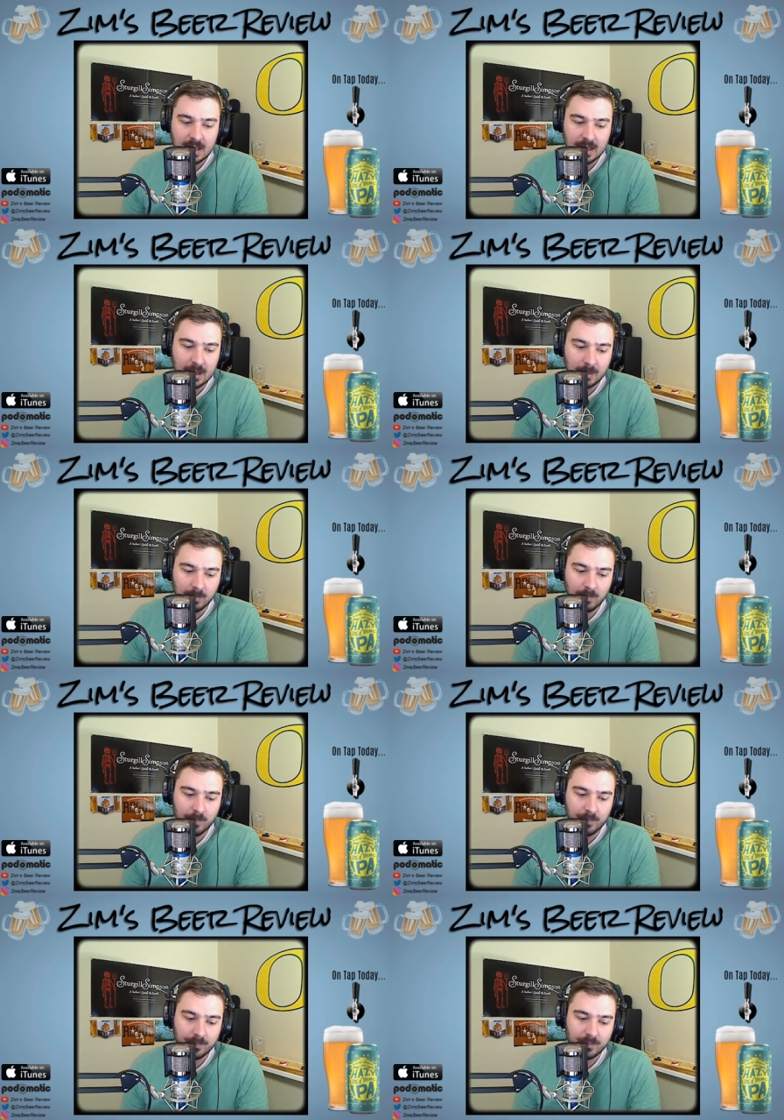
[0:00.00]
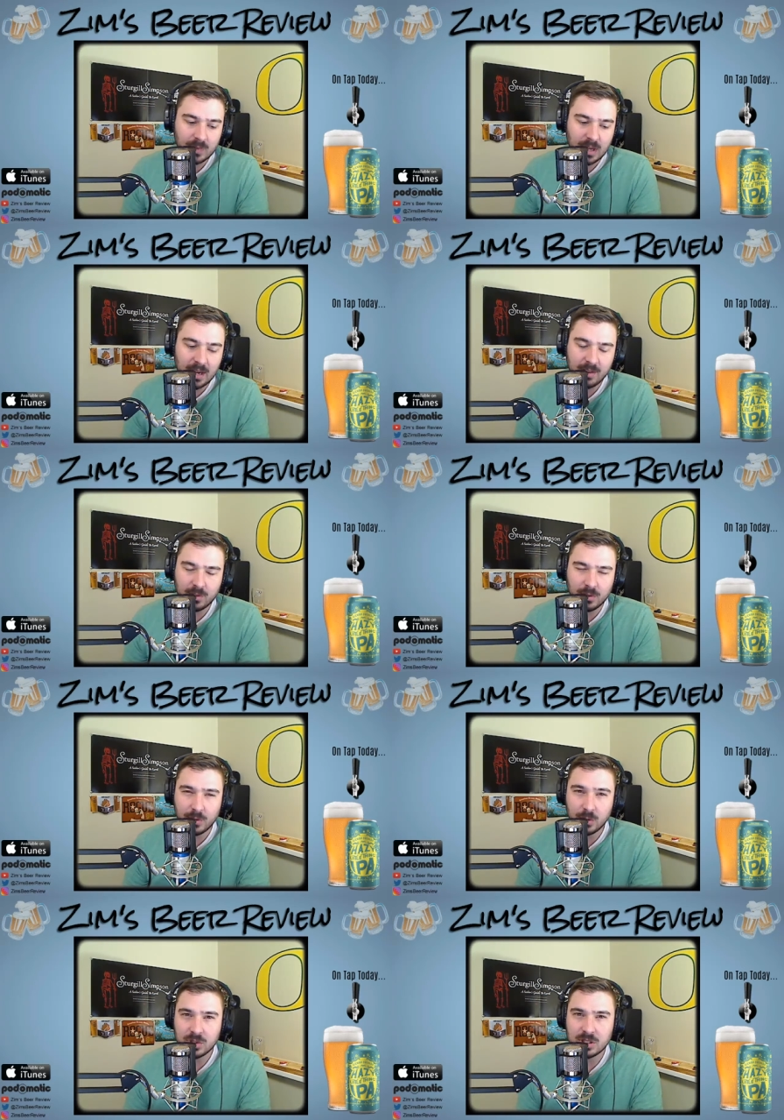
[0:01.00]
I have
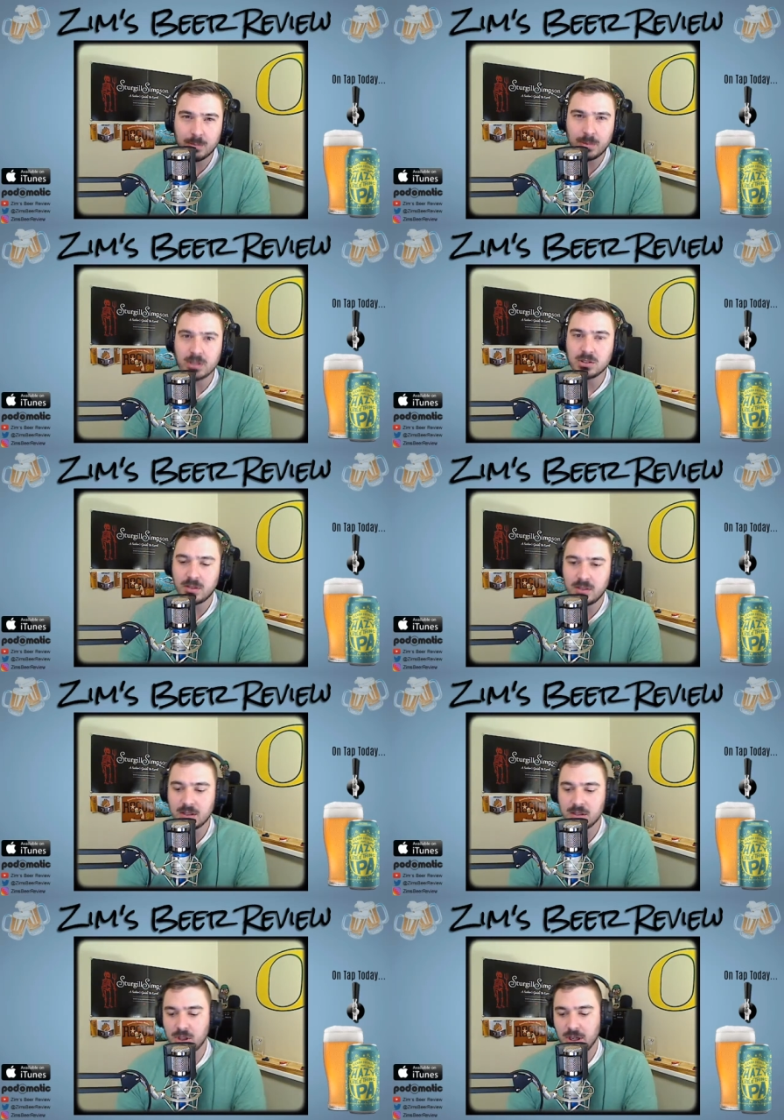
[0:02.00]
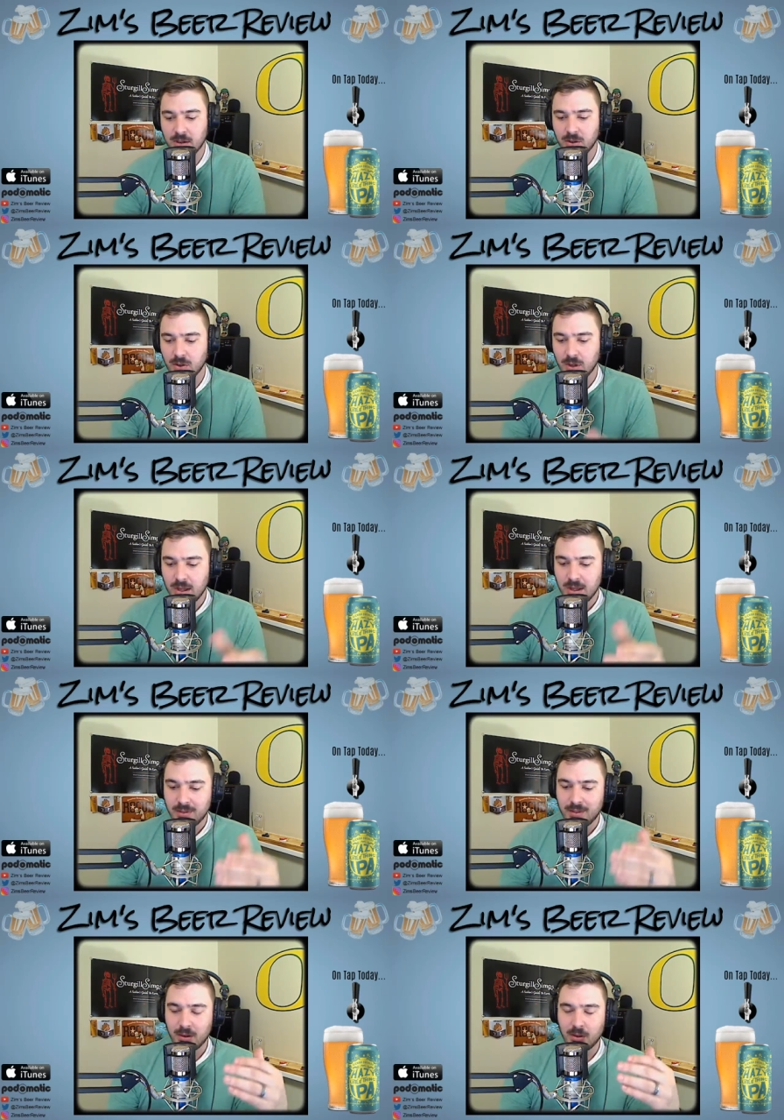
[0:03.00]
reviewed some beers on this channel
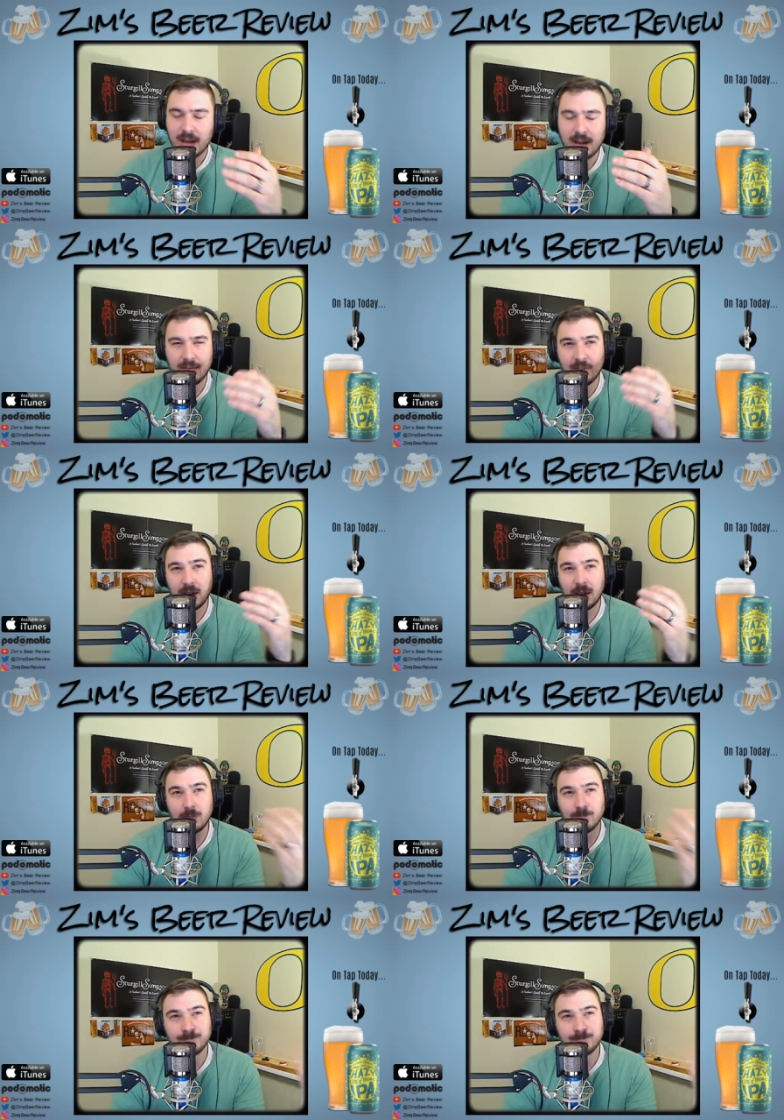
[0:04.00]
that'll have I'm